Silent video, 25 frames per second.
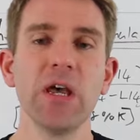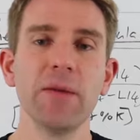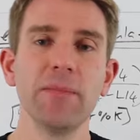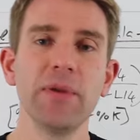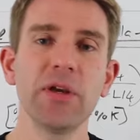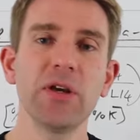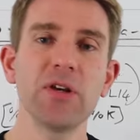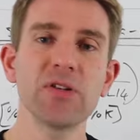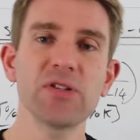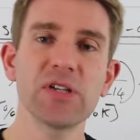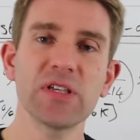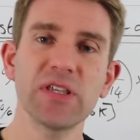
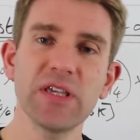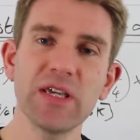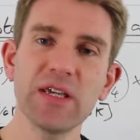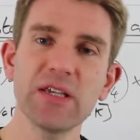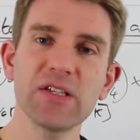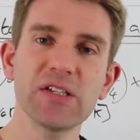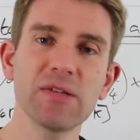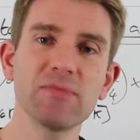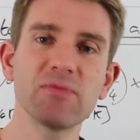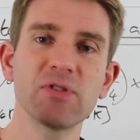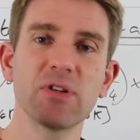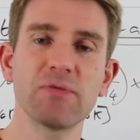because I
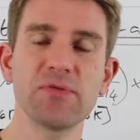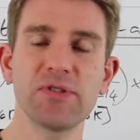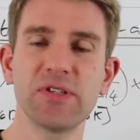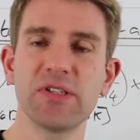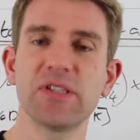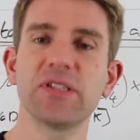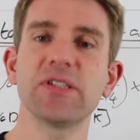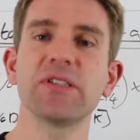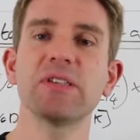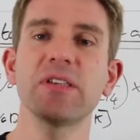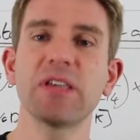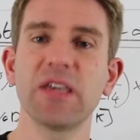think sometimes
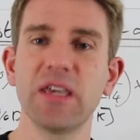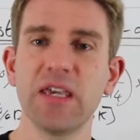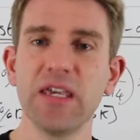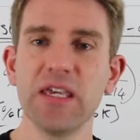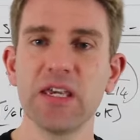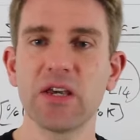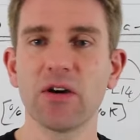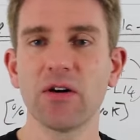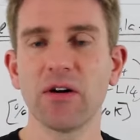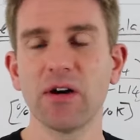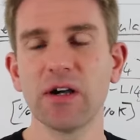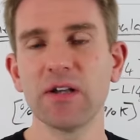this is the
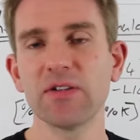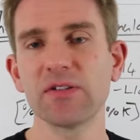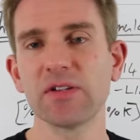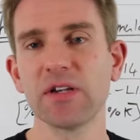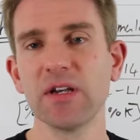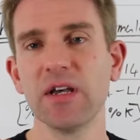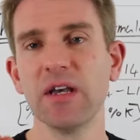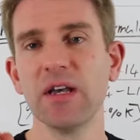key, guys.